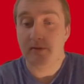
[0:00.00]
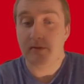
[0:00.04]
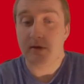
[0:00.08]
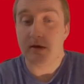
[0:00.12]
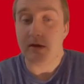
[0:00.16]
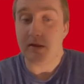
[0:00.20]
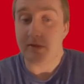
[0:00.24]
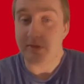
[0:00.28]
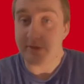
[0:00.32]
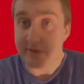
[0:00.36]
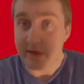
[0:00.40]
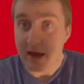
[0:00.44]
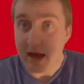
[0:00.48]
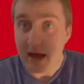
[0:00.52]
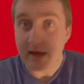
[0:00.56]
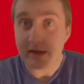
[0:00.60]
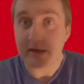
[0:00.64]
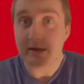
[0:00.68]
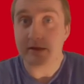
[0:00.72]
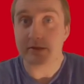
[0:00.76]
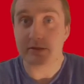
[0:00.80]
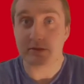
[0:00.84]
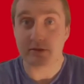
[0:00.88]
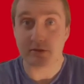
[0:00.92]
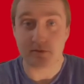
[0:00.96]
That
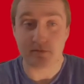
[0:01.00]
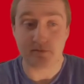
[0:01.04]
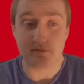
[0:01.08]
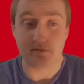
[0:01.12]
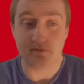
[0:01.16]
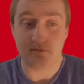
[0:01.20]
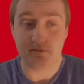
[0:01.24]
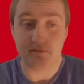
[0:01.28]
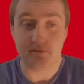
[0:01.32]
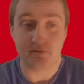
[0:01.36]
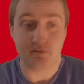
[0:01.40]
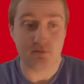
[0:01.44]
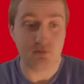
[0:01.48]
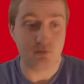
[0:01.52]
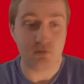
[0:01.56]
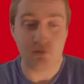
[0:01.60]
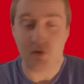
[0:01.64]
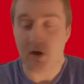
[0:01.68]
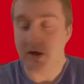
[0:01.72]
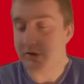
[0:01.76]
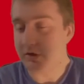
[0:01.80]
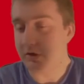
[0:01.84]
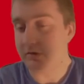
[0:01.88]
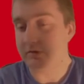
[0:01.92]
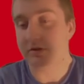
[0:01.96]
is the,
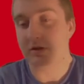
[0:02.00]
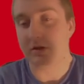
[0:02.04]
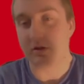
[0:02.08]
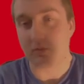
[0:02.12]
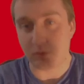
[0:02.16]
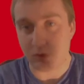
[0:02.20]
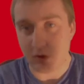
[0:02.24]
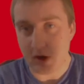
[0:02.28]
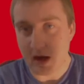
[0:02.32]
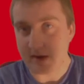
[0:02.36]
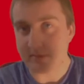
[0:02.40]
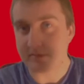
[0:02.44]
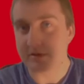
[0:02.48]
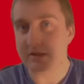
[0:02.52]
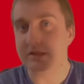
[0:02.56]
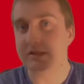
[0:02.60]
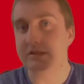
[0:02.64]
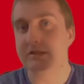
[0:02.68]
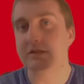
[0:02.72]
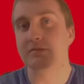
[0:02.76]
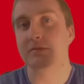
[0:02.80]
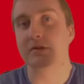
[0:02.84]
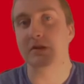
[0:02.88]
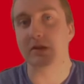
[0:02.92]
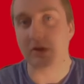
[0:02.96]
in terms of the
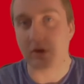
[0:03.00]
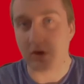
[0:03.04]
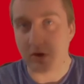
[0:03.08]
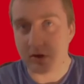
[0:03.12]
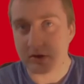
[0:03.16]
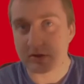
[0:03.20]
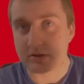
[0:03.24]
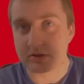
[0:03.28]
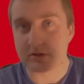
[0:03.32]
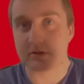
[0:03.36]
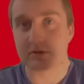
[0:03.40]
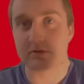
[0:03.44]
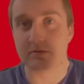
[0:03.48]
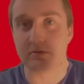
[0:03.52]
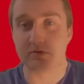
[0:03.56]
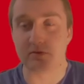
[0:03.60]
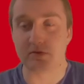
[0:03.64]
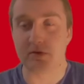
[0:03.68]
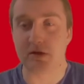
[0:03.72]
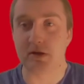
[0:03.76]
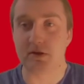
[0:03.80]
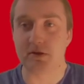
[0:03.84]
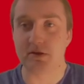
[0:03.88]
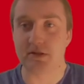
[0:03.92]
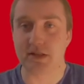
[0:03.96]
pragmatism and the criticisms of
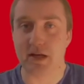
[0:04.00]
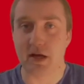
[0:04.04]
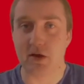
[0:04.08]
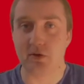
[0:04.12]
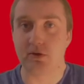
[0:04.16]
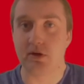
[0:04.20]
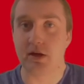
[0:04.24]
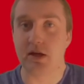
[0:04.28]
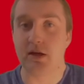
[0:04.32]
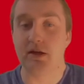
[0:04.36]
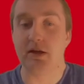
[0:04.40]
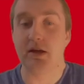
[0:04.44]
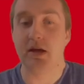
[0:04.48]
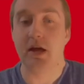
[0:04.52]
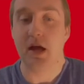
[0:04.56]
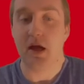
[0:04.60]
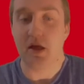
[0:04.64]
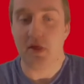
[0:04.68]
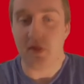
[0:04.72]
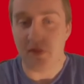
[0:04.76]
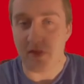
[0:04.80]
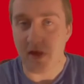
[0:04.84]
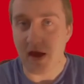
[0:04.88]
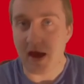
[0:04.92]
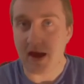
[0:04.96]
Gareth Southgate,
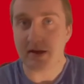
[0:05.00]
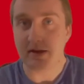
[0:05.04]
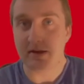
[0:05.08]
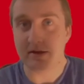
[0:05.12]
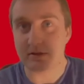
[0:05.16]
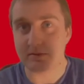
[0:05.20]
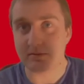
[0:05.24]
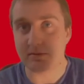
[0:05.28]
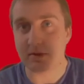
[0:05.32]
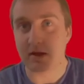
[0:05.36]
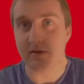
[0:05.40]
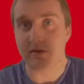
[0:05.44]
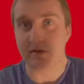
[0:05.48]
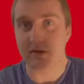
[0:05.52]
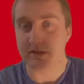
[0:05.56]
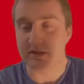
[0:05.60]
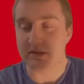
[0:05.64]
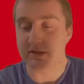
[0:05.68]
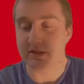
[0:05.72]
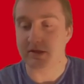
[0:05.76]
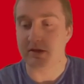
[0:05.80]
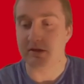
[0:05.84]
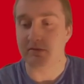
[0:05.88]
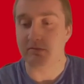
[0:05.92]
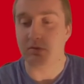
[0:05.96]
that has been the
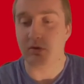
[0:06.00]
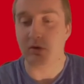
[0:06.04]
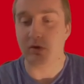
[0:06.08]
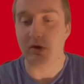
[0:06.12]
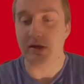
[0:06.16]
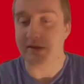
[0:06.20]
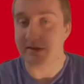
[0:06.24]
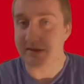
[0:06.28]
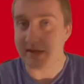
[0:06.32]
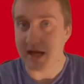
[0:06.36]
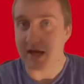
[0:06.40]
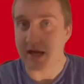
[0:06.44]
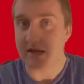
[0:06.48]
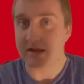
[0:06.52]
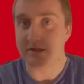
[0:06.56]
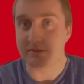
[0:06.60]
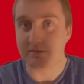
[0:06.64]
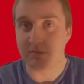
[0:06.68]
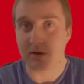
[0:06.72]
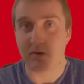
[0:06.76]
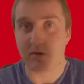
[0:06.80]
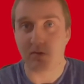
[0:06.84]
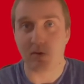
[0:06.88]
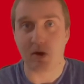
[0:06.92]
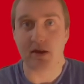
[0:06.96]
sticking point. That has
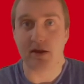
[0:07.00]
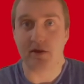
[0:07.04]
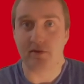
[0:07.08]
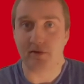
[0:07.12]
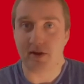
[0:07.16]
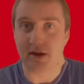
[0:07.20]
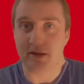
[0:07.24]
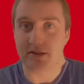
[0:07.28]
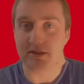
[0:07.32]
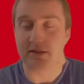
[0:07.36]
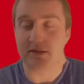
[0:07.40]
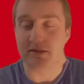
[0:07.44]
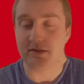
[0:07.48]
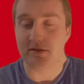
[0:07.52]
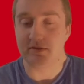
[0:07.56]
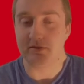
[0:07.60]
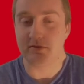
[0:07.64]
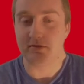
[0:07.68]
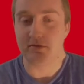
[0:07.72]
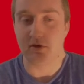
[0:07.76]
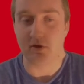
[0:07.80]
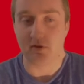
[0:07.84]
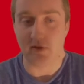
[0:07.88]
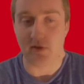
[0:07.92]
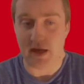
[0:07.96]
been why they've exited
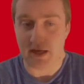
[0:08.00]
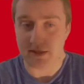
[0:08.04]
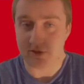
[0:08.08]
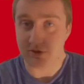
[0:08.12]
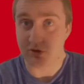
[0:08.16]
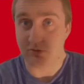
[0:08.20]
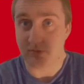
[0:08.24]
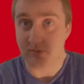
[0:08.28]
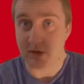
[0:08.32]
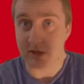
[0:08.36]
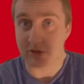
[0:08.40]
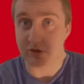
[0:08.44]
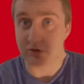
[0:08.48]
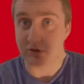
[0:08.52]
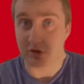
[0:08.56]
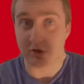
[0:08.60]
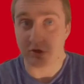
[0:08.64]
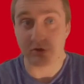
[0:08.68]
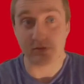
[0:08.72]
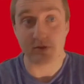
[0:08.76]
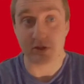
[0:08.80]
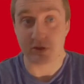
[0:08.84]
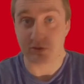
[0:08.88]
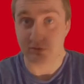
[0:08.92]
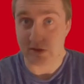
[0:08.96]
the last two major
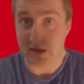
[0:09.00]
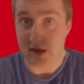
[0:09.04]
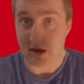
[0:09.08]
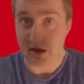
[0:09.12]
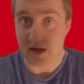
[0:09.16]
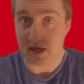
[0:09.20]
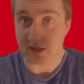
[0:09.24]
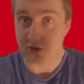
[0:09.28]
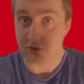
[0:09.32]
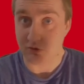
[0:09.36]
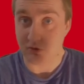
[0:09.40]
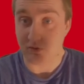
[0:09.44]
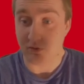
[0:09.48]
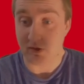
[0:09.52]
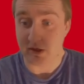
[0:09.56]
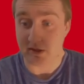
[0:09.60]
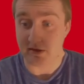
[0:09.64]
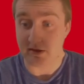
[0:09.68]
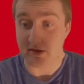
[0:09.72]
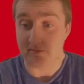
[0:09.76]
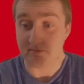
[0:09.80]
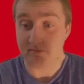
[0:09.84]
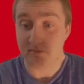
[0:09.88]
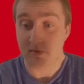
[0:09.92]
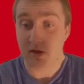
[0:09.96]
tournaments without actually winning
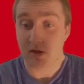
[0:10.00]
them.